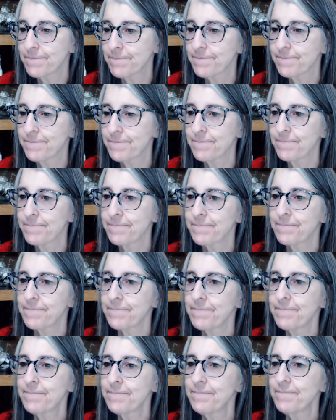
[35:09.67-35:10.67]

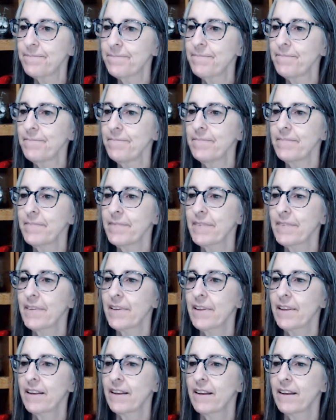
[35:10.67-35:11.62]
Nothing is said.